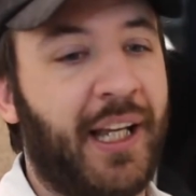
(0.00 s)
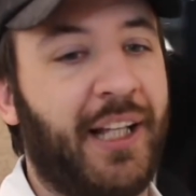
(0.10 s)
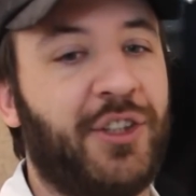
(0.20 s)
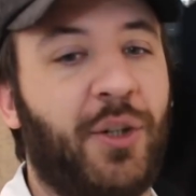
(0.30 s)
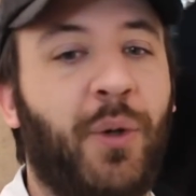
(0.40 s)

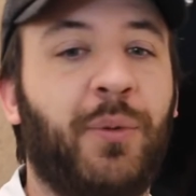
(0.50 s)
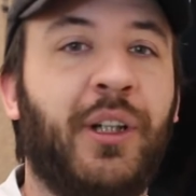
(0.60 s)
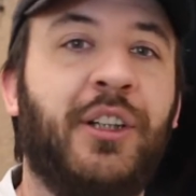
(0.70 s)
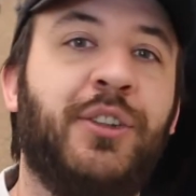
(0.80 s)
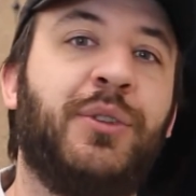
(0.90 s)
And so what we're
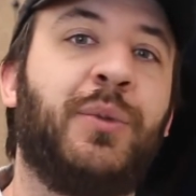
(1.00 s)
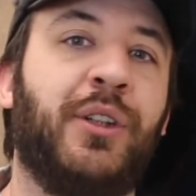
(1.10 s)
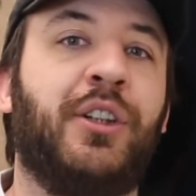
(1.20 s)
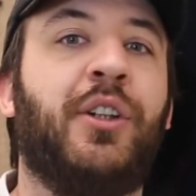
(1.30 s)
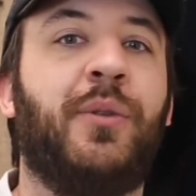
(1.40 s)
going to do is we're
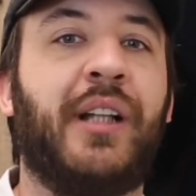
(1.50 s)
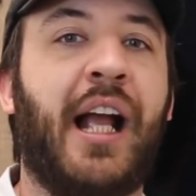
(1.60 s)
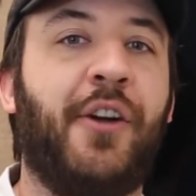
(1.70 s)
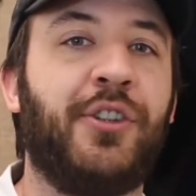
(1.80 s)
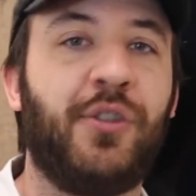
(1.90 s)
going to go in
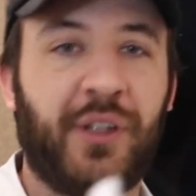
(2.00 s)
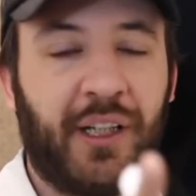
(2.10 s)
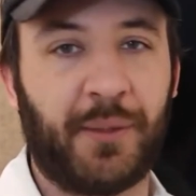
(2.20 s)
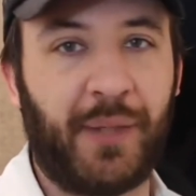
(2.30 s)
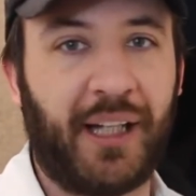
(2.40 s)
how you can
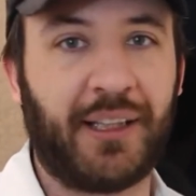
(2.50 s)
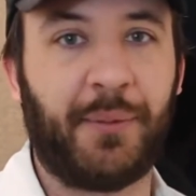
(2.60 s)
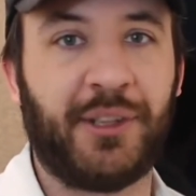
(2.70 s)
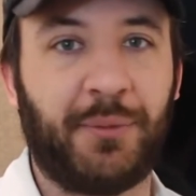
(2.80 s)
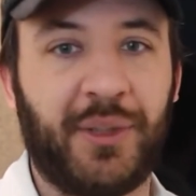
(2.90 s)
combat them
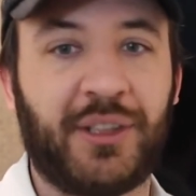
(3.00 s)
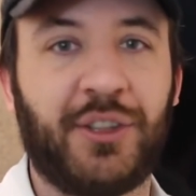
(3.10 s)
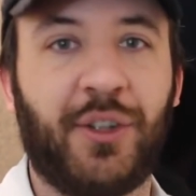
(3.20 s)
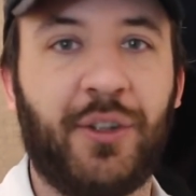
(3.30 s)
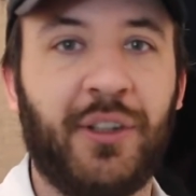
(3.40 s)
as a
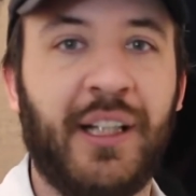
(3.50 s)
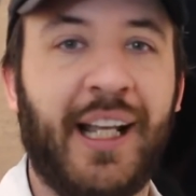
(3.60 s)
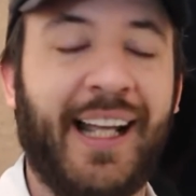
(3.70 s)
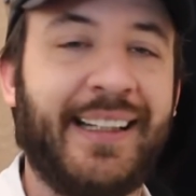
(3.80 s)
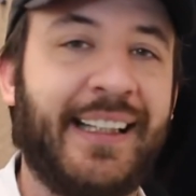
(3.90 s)
business owner
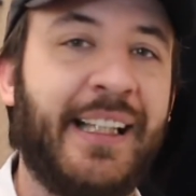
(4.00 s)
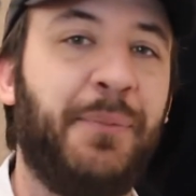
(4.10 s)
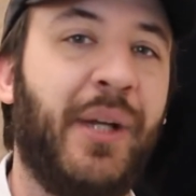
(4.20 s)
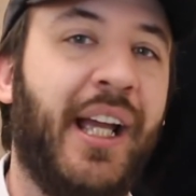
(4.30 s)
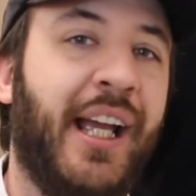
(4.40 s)
and
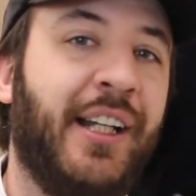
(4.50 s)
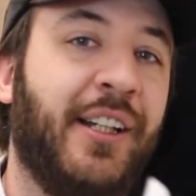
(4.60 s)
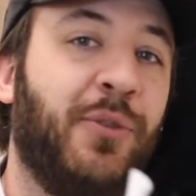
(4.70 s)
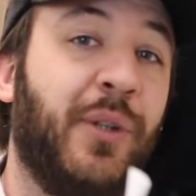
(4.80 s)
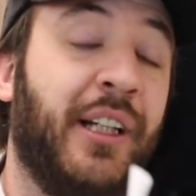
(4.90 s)
keep
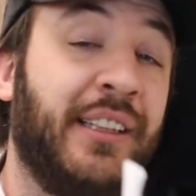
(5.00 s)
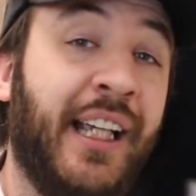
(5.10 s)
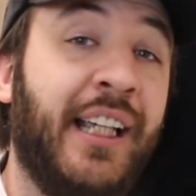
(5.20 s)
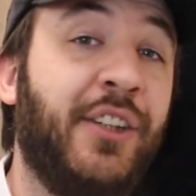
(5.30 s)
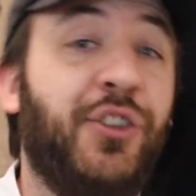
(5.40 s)
and
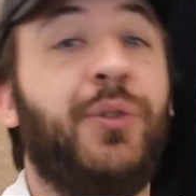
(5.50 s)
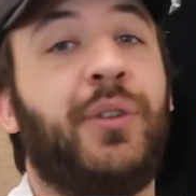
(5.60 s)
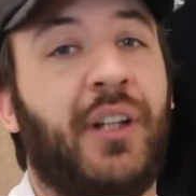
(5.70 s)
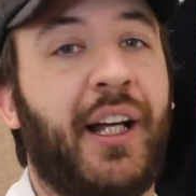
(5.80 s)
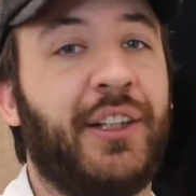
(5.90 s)
attain new
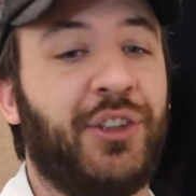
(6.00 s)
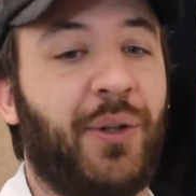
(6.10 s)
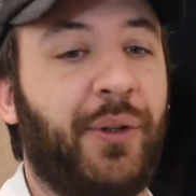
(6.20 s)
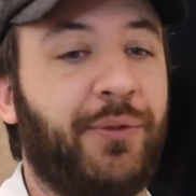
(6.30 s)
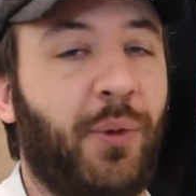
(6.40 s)
clients
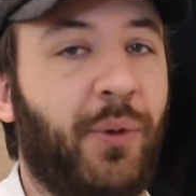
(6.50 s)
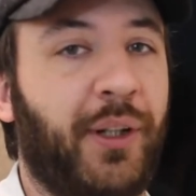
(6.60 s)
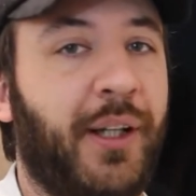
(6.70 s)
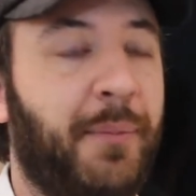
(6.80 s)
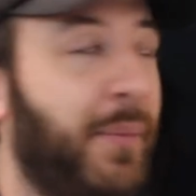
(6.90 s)
going
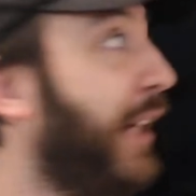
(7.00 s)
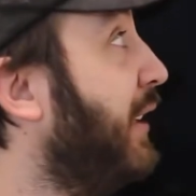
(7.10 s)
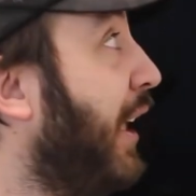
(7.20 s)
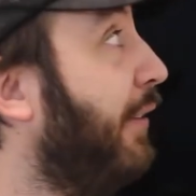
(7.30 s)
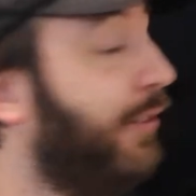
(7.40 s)
forward based
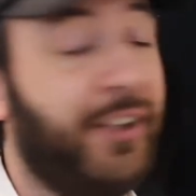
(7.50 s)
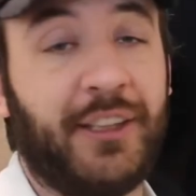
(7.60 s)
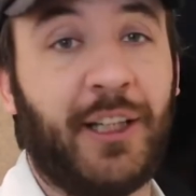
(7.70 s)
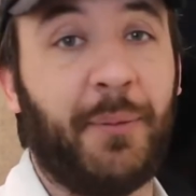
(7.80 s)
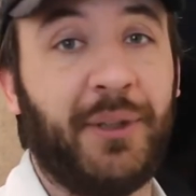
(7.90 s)
off of
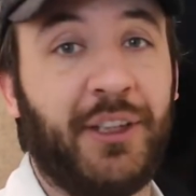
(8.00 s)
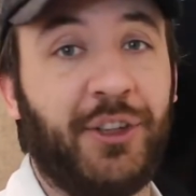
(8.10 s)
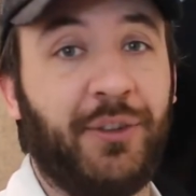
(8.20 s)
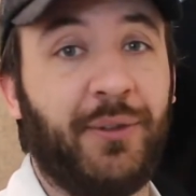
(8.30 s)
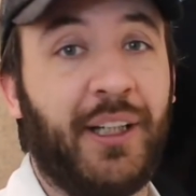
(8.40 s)
this
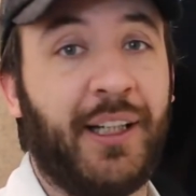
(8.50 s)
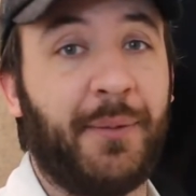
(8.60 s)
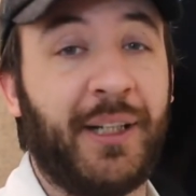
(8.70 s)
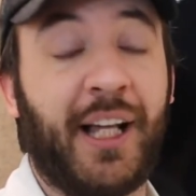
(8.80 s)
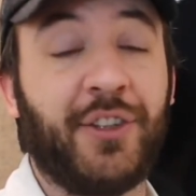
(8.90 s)
competition
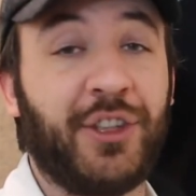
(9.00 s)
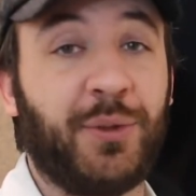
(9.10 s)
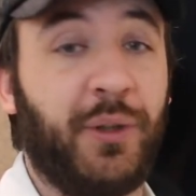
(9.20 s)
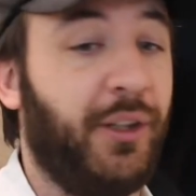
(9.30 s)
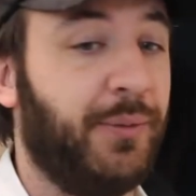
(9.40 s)
analysis we do.